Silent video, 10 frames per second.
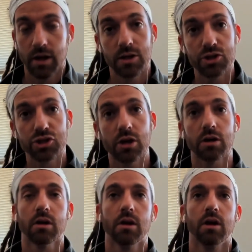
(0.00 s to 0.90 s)
Sure.
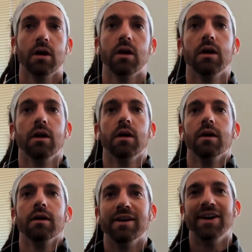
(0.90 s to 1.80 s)

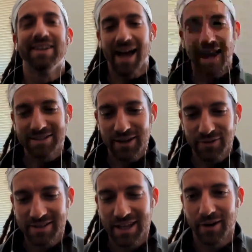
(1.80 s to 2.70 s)
Yeah, as I even
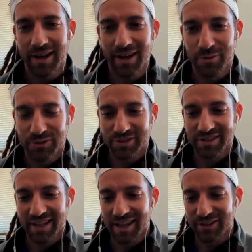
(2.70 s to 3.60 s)
said, right, it almost feels
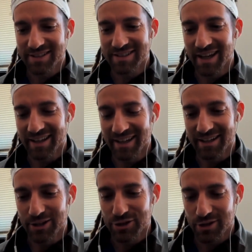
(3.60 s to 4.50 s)
scandalous saying it in
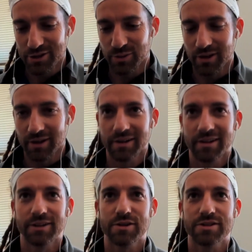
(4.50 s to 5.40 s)
a church where
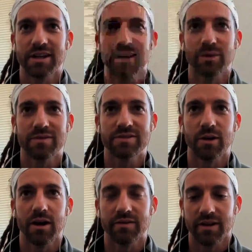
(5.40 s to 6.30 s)
in Christianity we've so
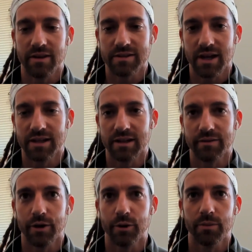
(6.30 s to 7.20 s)
elevated this idea of
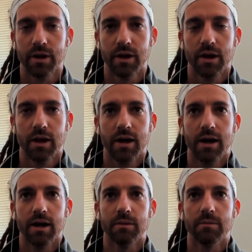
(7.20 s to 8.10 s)
hope.
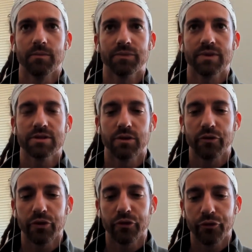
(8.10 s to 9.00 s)
So
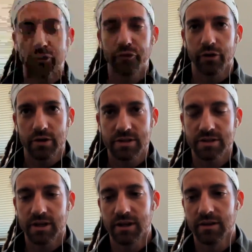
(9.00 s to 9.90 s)
the full verse
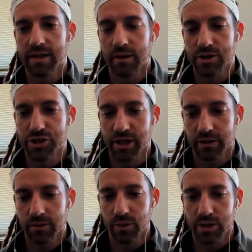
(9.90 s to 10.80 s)
in the Tao Te
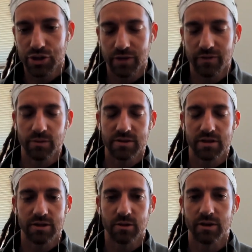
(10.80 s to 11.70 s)
Ching, which, if you miss a
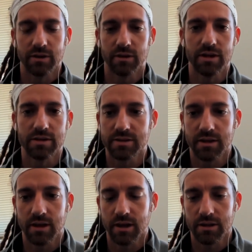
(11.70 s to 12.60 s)
sermon, is
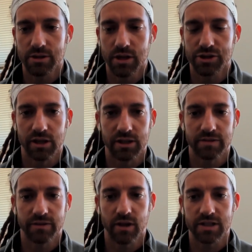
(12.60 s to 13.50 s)
a Chinese
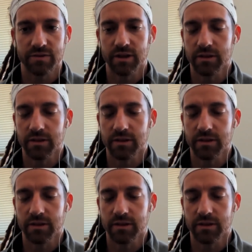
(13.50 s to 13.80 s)
philosophy